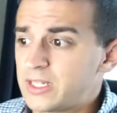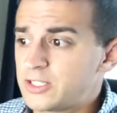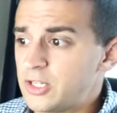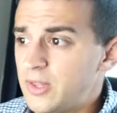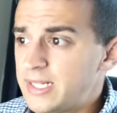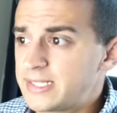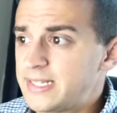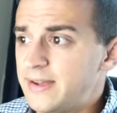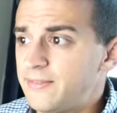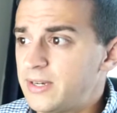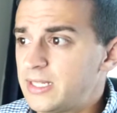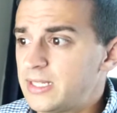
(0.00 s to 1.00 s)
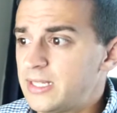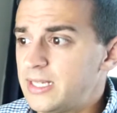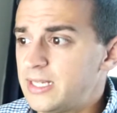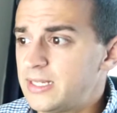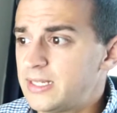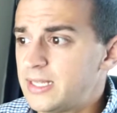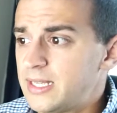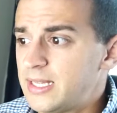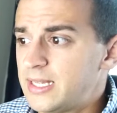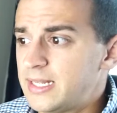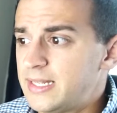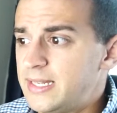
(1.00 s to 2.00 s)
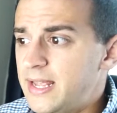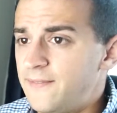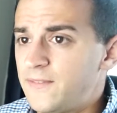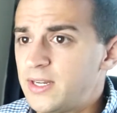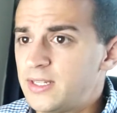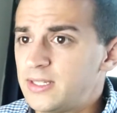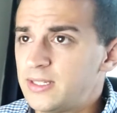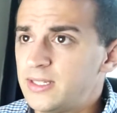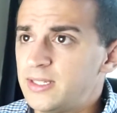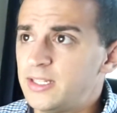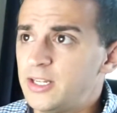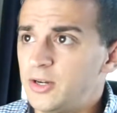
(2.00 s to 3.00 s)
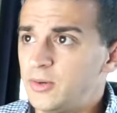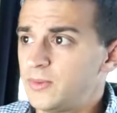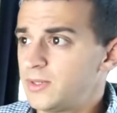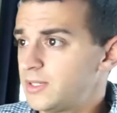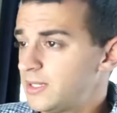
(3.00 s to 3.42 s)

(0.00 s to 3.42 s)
So that's definitely can